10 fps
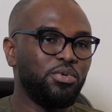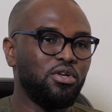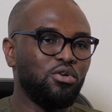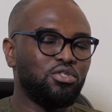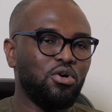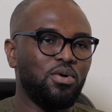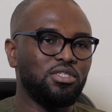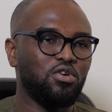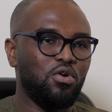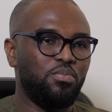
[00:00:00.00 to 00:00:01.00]
We look
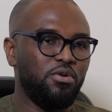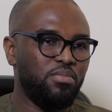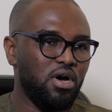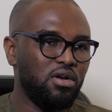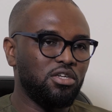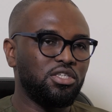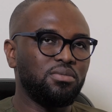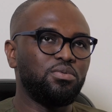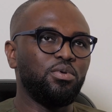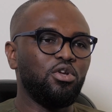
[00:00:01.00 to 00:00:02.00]
towards corporate
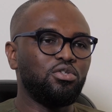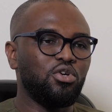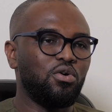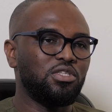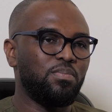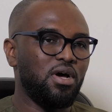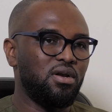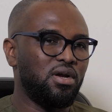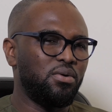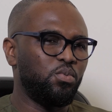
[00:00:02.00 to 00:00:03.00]
partnerships, we look towards
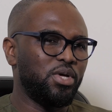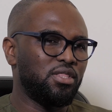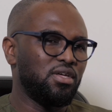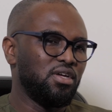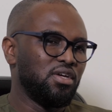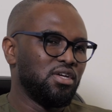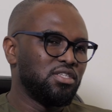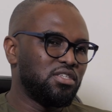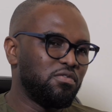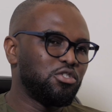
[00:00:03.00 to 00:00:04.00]
partnering with
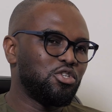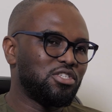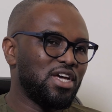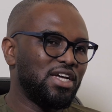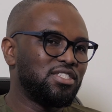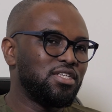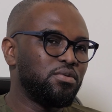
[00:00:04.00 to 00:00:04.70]
civil society.